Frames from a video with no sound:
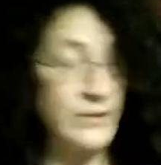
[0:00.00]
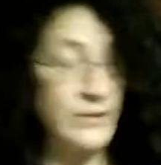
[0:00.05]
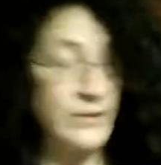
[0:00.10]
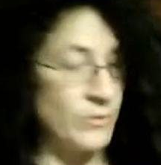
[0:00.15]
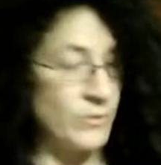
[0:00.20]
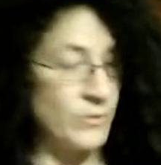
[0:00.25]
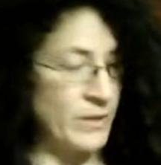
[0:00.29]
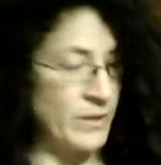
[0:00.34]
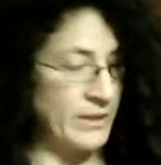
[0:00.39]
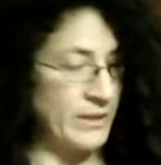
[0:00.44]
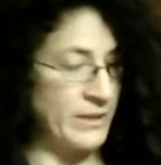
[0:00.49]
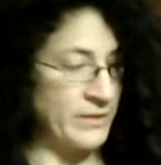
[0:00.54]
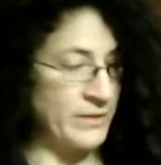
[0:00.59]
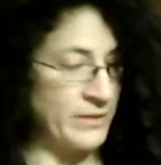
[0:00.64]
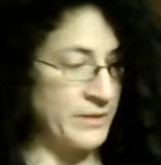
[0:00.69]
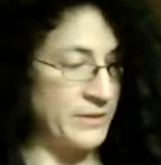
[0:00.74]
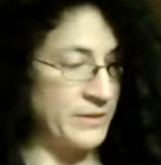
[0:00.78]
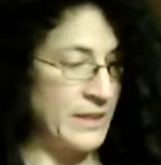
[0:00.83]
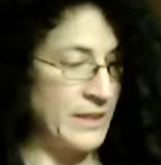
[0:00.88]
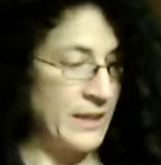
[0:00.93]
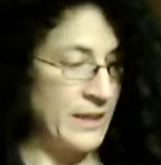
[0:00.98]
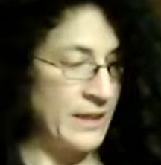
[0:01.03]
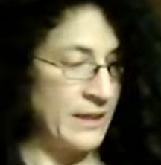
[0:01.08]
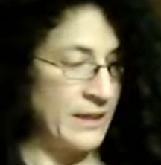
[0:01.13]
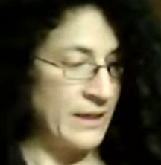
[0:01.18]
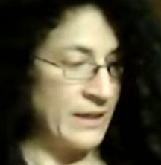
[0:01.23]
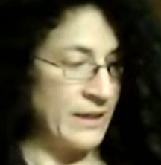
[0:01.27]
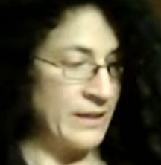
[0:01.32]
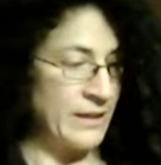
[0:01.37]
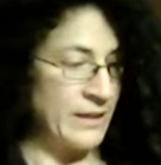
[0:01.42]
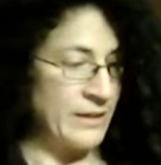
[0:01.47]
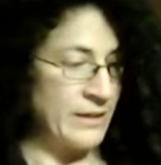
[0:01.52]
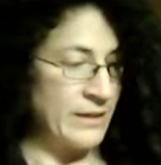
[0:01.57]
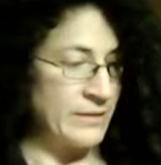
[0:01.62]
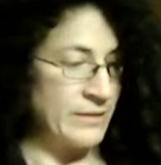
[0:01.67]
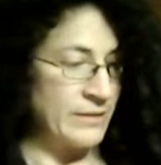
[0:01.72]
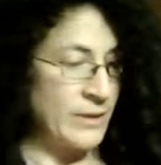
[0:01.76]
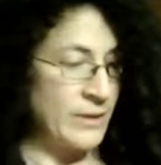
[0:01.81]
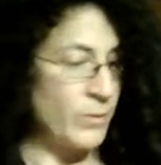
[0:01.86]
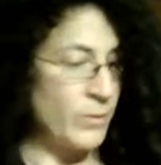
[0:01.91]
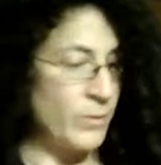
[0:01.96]
to one another.
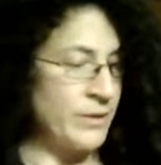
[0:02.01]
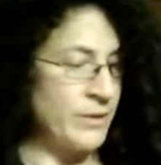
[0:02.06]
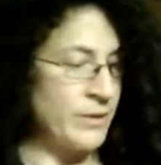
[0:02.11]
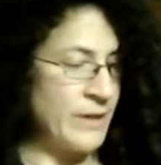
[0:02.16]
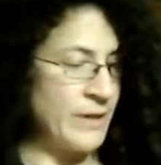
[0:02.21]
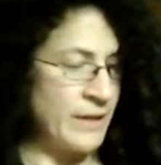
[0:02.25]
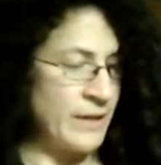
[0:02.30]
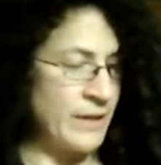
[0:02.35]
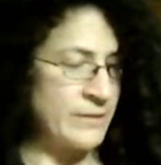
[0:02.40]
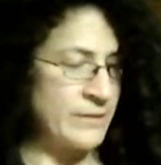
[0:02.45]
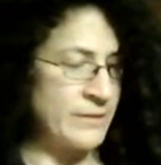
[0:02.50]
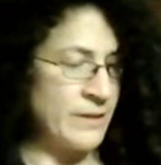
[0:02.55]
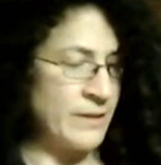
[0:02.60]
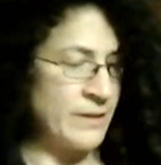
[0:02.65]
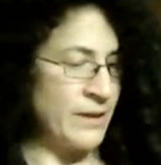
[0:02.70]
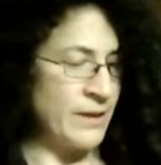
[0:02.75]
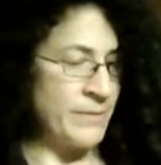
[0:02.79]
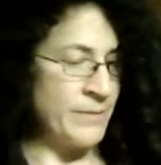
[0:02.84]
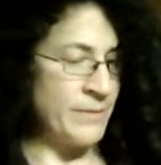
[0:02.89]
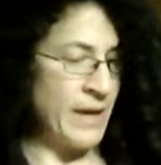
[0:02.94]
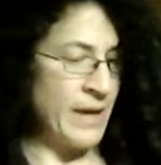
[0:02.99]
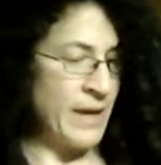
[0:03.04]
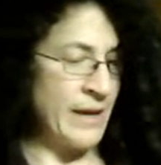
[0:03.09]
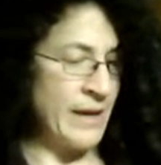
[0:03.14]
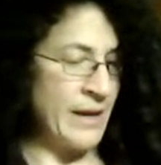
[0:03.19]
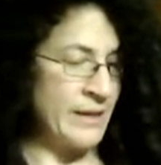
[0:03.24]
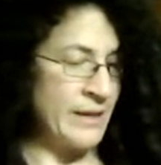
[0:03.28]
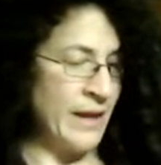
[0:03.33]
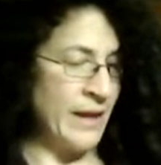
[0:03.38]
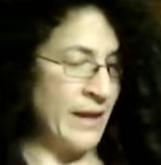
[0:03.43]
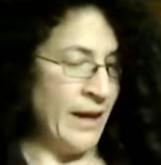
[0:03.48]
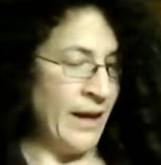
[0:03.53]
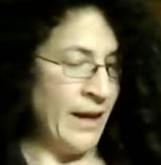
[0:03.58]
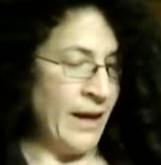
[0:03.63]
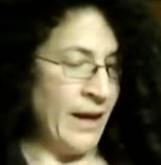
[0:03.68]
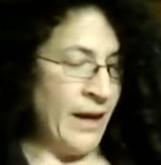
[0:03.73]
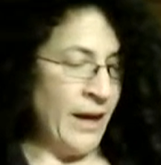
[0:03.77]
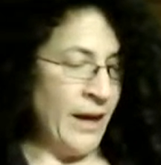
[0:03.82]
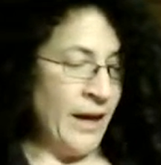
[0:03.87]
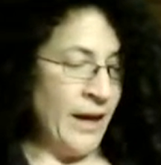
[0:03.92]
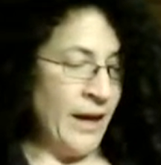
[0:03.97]
There were none on mine.
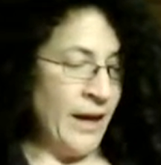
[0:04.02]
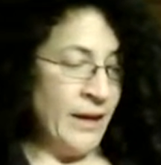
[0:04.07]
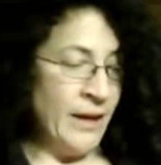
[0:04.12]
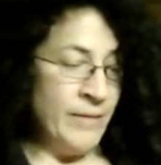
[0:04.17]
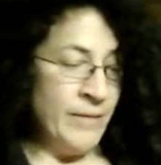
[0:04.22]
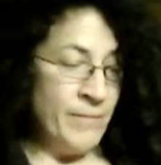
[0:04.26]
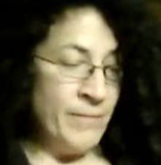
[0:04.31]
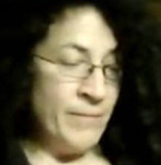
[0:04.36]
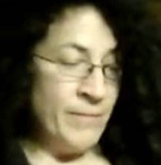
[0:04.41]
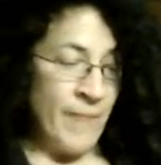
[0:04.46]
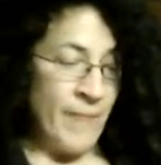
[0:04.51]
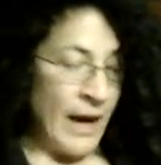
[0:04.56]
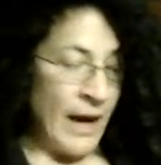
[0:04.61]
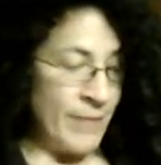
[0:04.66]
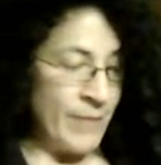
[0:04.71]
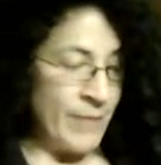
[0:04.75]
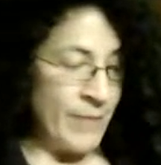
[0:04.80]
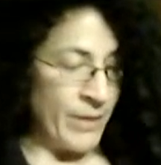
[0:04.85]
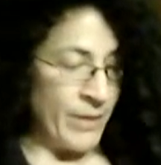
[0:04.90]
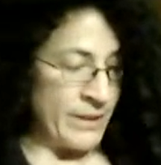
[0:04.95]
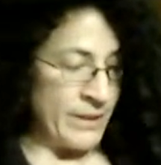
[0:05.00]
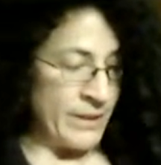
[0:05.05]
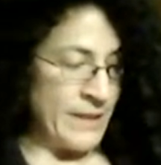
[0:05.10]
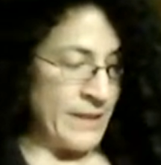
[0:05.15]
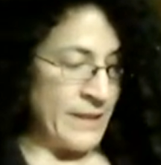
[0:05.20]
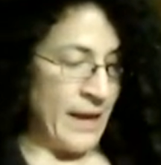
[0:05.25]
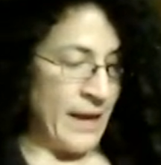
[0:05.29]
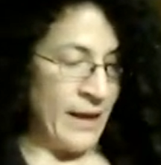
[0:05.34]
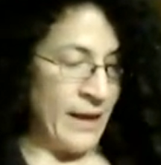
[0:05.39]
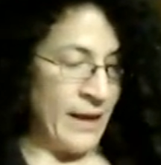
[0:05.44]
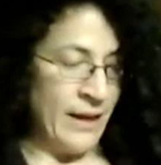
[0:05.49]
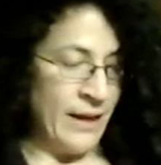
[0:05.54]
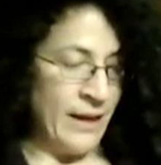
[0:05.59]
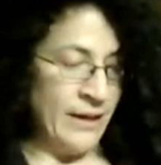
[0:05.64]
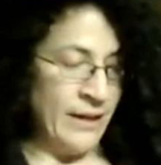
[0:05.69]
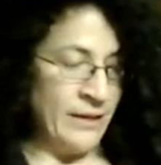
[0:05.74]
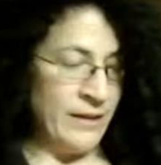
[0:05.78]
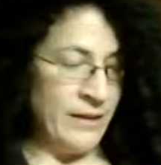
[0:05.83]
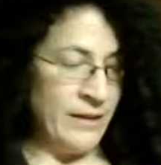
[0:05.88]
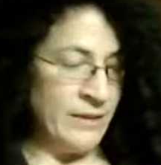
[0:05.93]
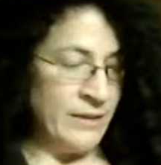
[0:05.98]
My birthday
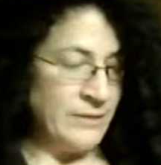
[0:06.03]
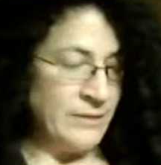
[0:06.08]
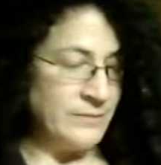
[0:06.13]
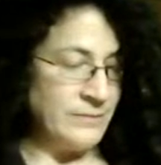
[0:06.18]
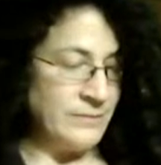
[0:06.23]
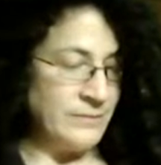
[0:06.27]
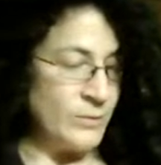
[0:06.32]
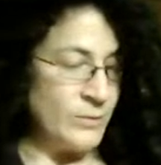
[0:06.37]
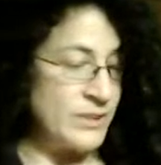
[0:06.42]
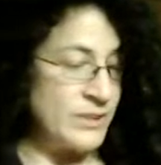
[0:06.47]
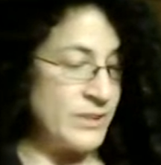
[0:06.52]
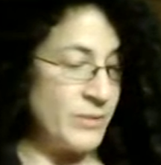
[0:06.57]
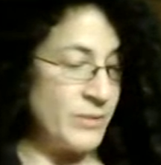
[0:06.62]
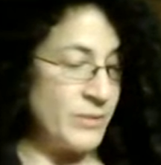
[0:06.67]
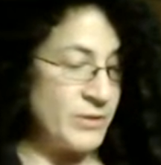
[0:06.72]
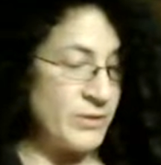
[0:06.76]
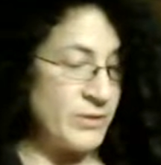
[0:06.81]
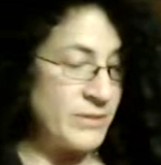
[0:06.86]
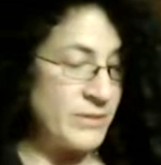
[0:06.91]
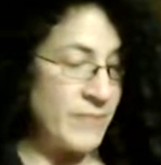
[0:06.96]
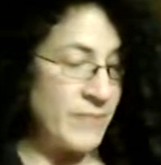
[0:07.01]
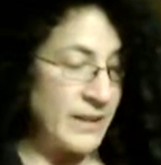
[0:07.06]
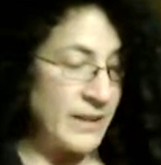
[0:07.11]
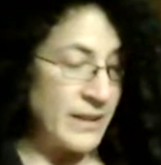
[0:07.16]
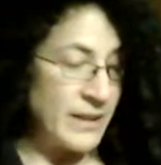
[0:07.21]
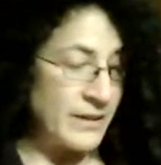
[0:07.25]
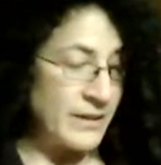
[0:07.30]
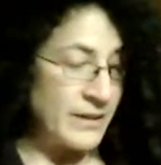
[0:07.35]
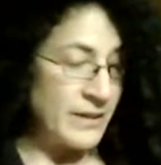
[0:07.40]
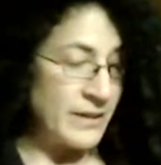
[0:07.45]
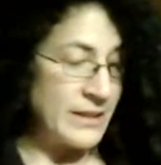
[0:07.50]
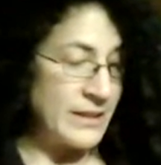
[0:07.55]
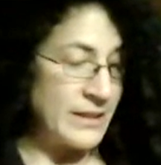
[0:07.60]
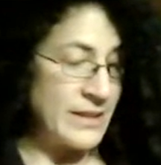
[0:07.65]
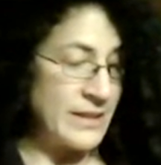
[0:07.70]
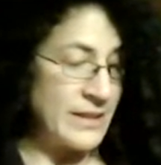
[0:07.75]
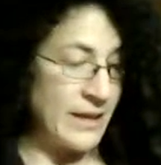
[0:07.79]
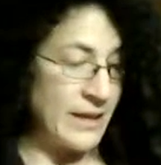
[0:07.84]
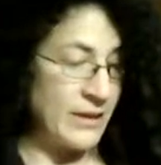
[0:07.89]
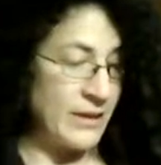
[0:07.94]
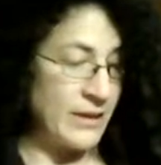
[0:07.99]
was the most melancholy
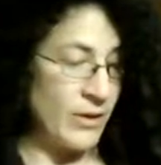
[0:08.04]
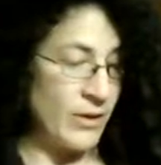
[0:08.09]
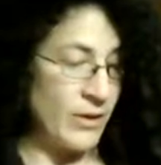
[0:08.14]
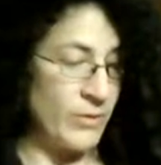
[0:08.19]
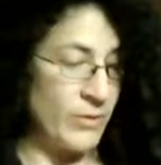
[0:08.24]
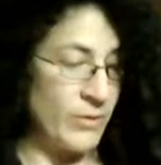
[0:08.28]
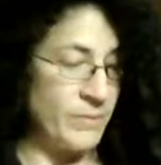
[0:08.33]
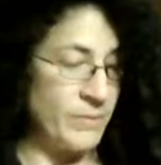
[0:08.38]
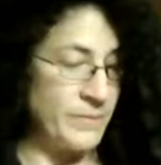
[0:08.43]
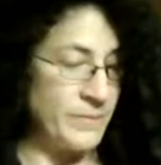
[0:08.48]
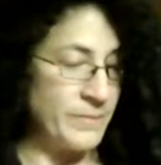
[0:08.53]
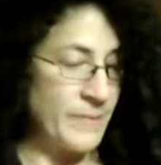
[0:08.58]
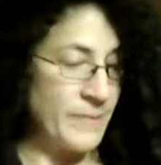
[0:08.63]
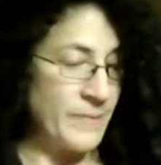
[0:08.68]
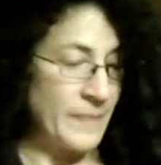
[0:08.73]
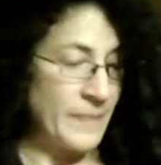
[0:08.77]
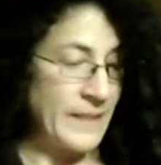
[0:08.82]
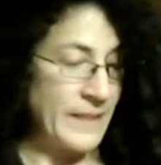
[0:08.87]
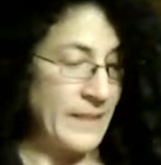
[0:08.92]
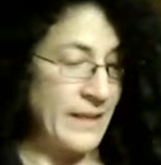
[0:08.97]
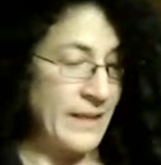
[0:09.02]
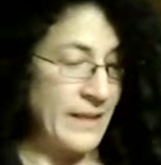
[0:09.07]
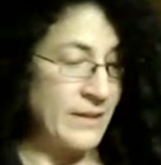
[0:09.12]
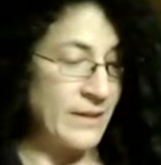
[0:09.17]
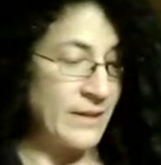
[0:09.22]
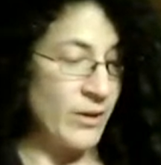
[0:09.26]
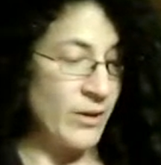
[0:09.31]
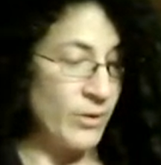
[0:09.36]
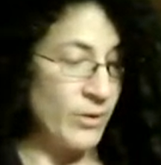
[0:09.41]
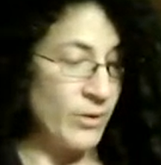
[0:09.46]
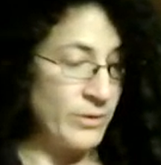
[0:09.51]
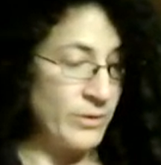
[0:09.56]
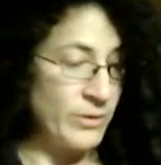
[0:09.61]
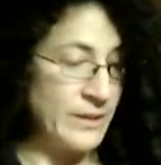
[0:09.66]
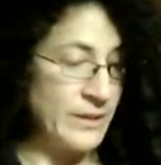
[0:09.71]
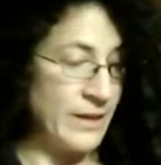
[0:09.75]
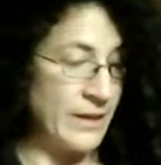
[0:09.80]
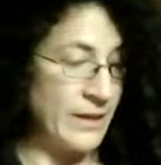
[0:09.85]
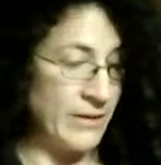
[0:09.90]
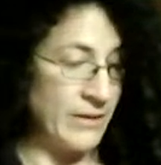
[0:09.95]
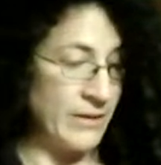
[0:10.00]
day at home in the whole
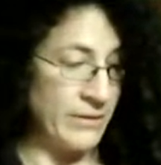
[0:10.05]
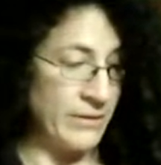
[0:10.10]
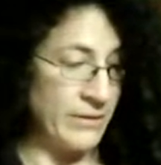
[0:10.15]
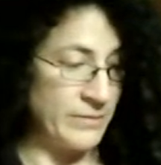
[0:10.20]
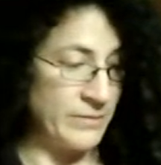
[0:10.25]
year.